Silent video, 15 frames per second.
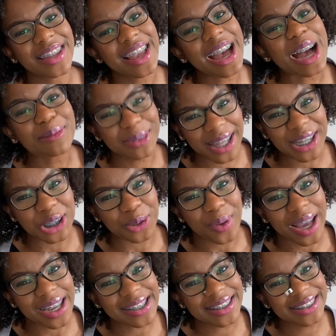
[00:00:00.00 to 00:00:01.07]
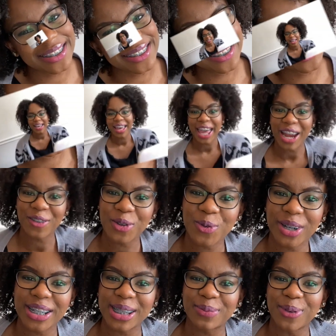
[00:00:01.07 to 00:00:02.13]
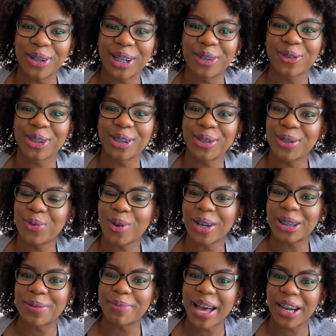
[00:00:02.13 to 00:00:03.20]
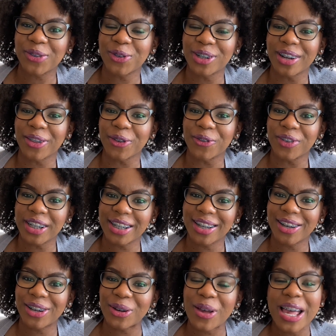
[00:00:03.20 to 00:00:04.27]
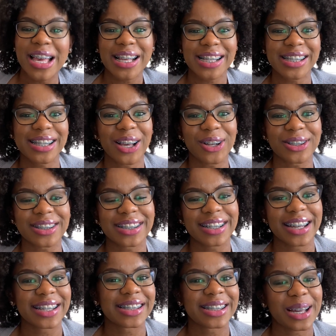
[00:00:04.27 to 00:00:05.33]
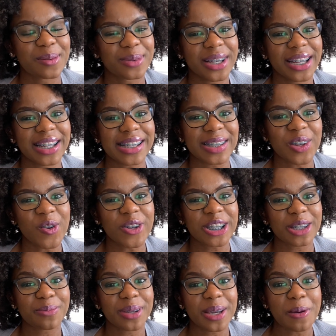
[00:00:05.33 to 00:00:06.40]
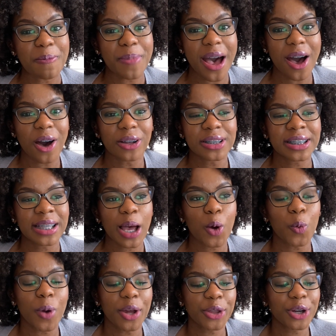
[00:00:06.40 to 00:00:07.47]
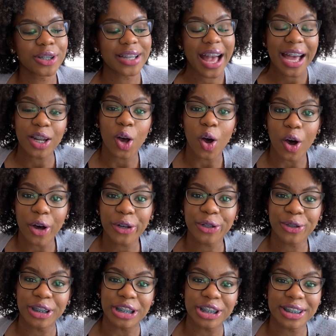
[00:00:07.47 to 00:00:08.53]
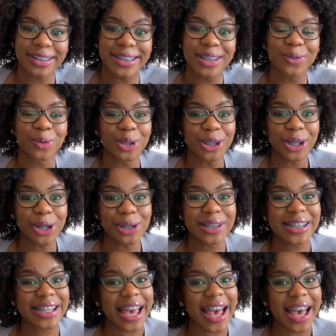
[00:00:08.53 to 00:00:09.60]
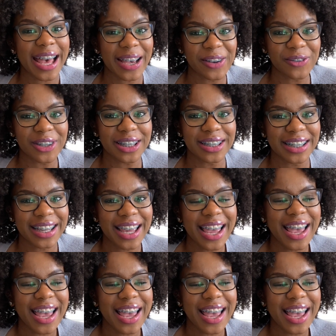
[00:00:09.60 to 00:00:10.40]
I'm glad you asked. Hey everyone, it's Monique Renewed. Welcome back for another video. So today's subject is going to be about whether or not all Christians will go to heaven.